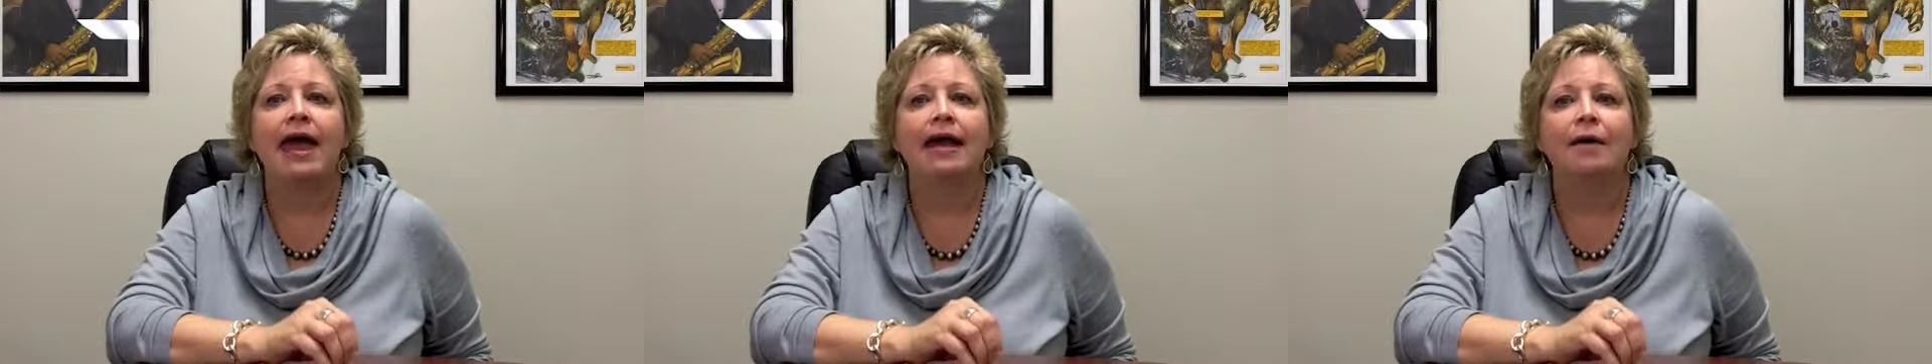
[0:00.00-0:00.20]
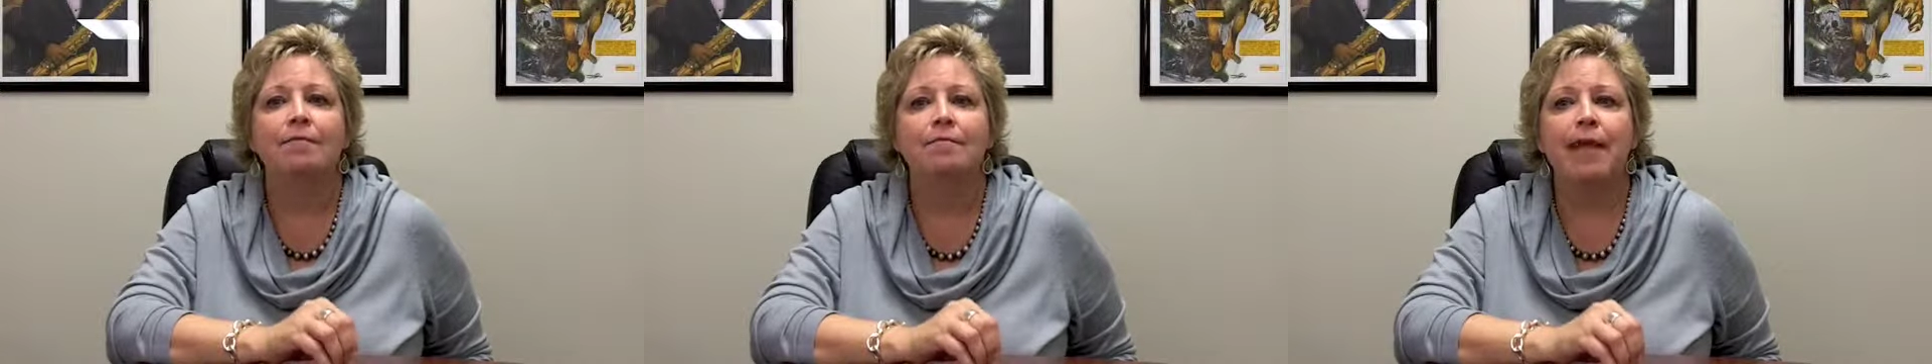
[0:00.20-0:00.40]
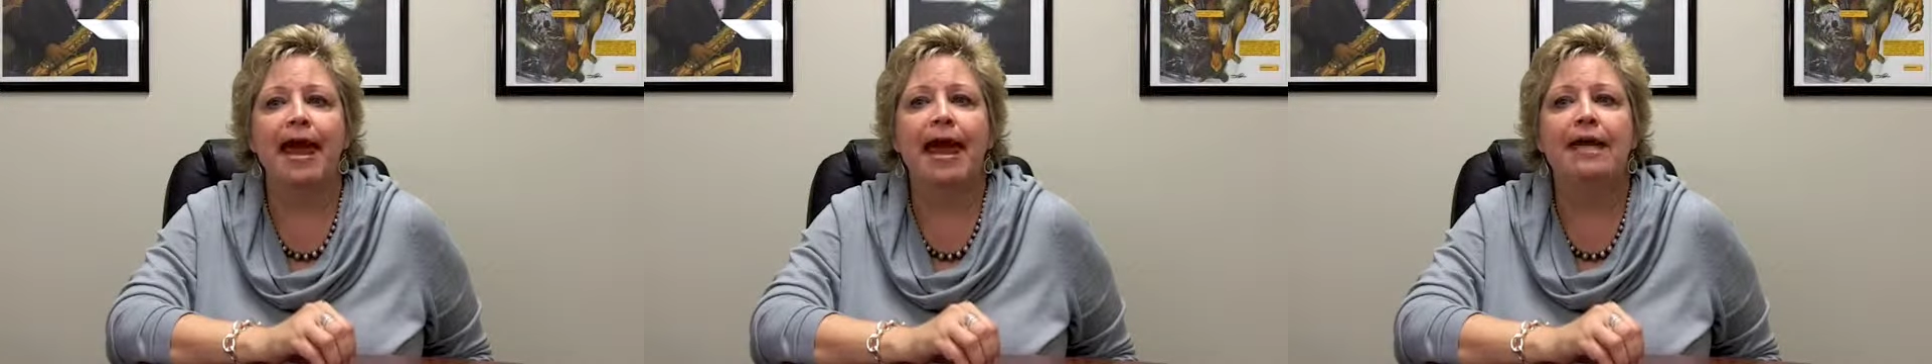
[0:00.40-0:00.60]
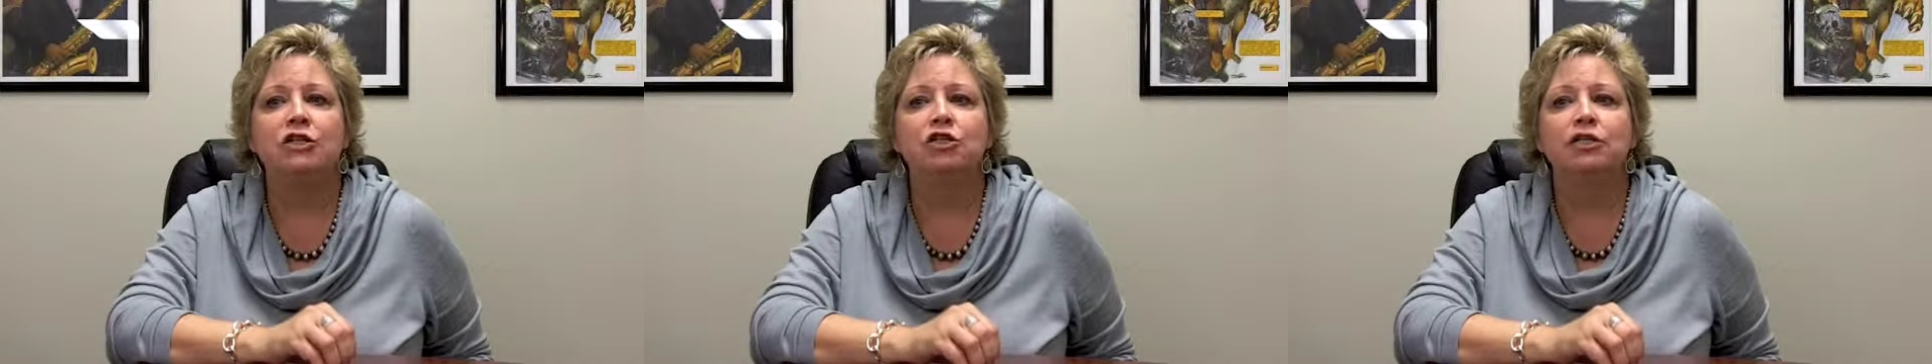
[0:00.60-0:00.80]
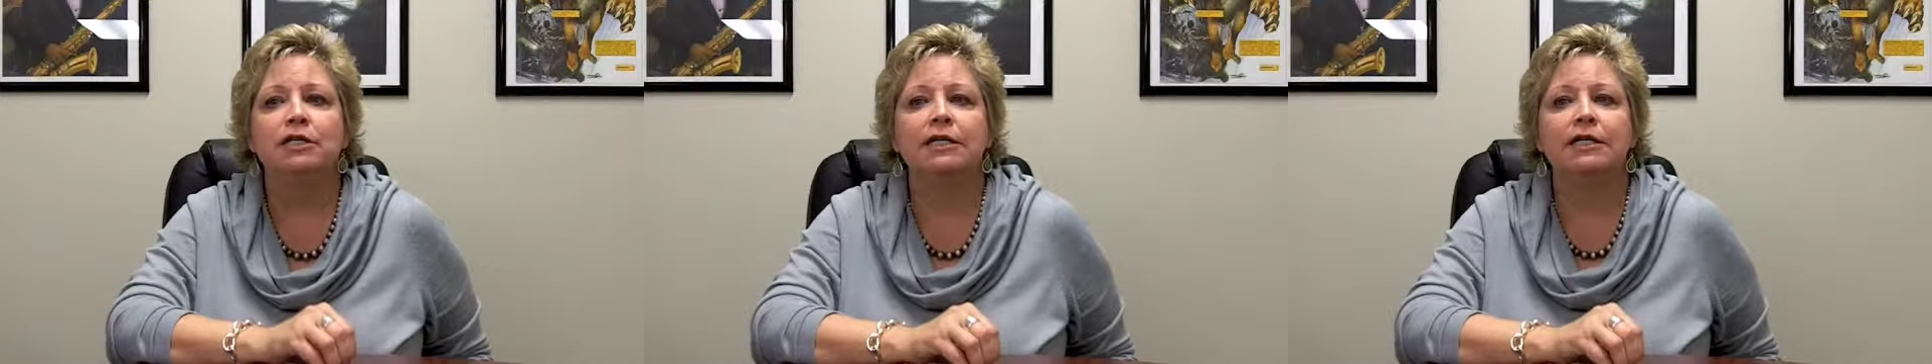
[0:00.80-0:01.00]
And a
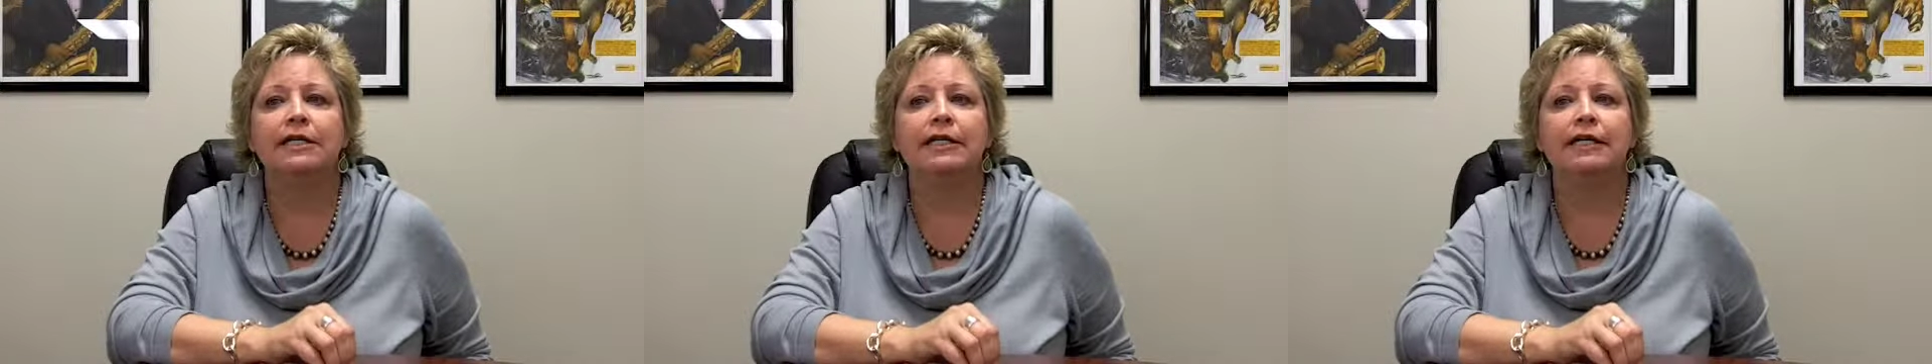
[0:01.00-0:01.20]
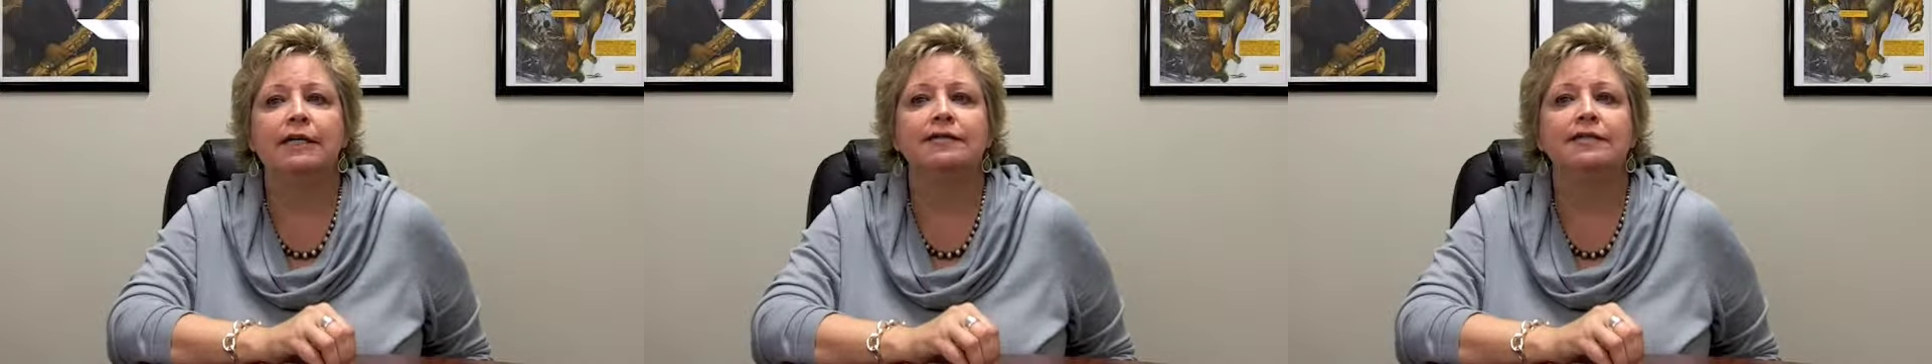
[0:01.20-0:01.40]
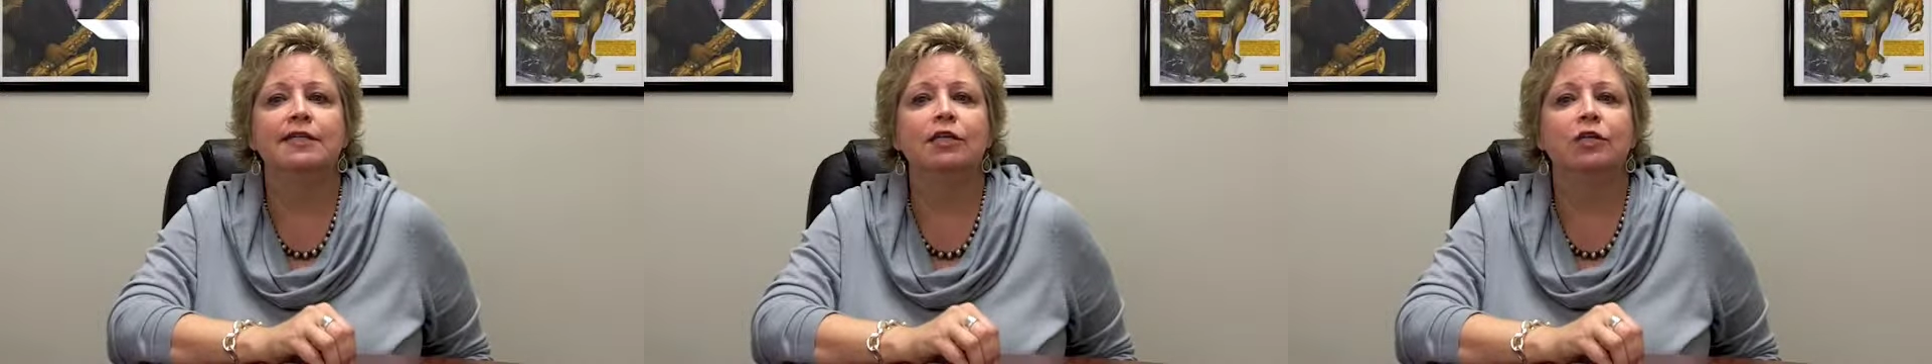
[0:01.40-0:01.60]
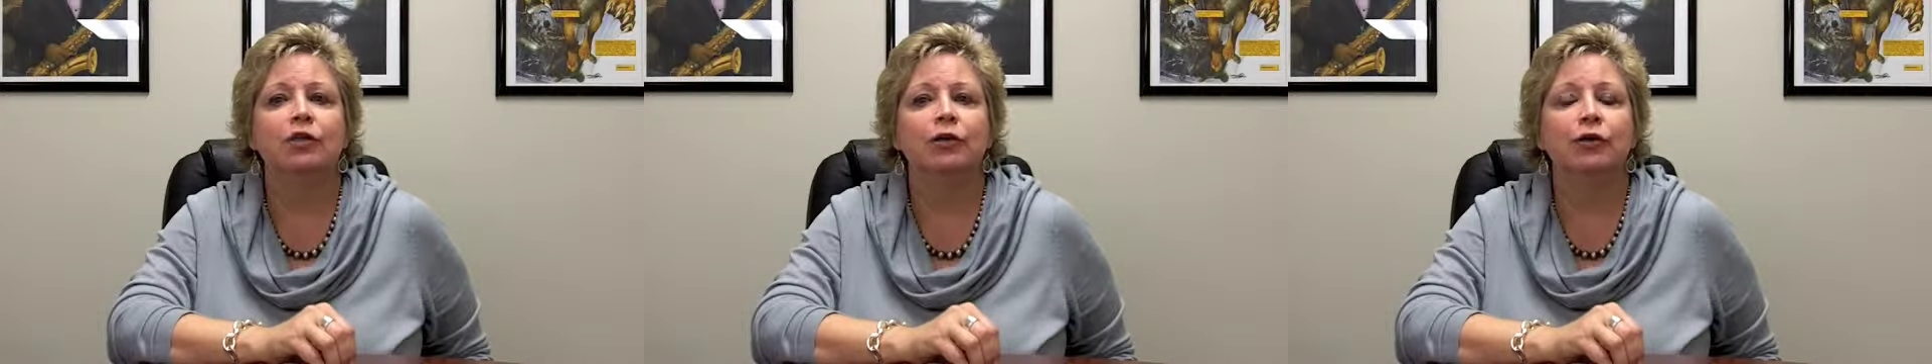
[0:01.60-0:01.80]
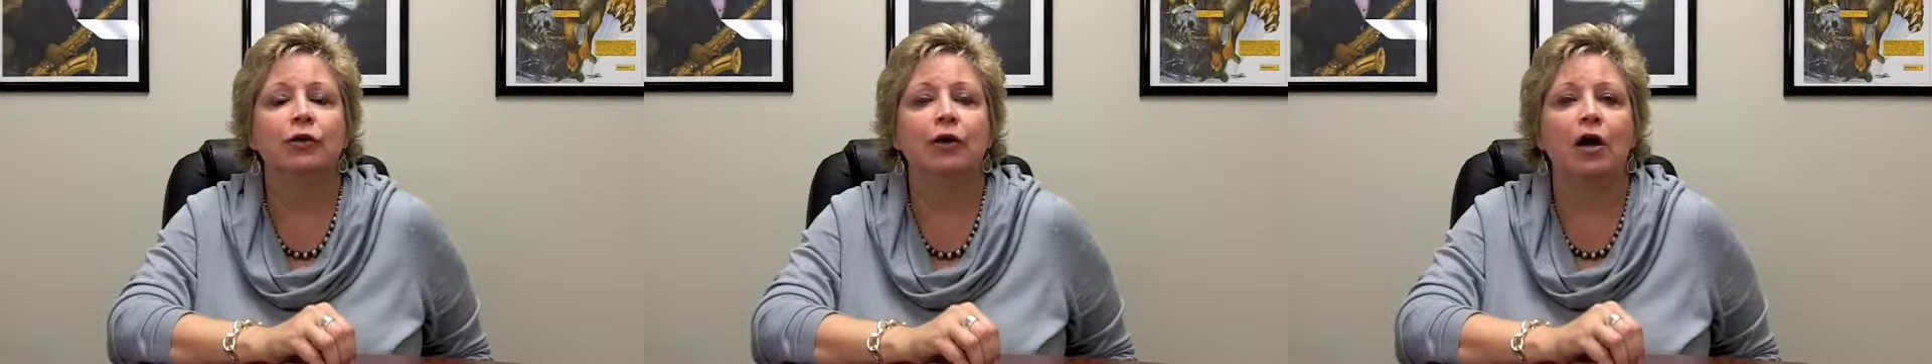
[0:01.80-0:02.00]
matte sheet gives the
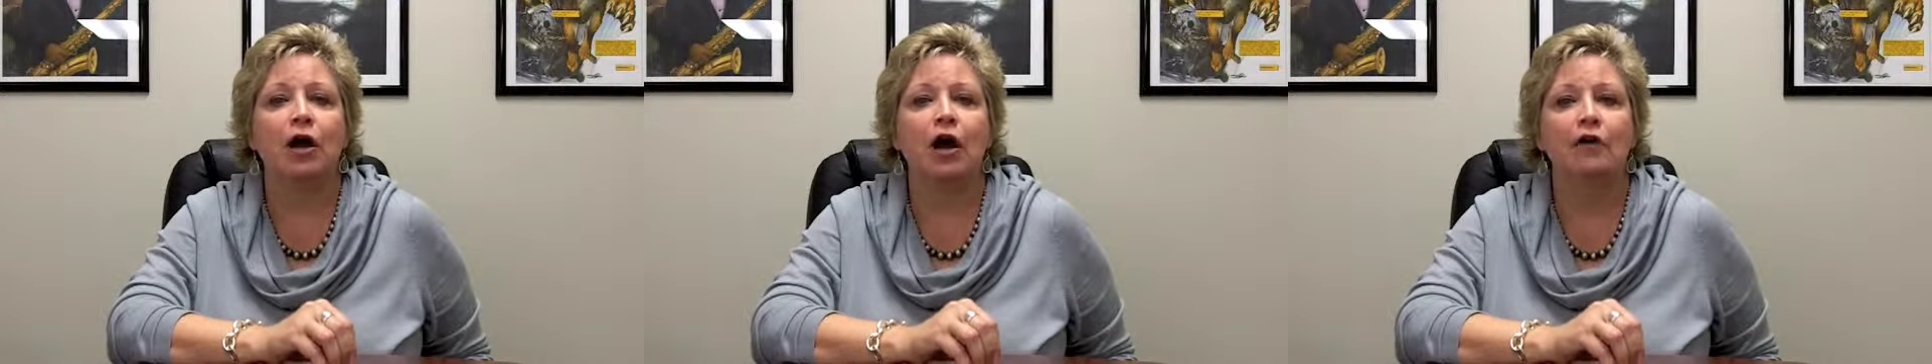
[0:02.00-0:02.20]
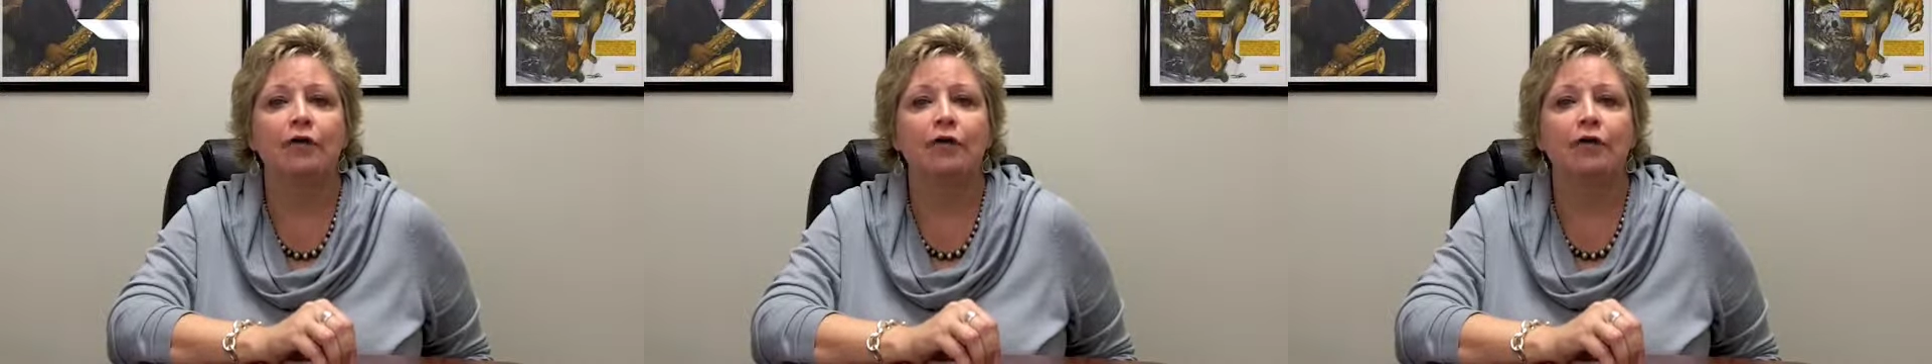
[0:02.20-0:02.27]
look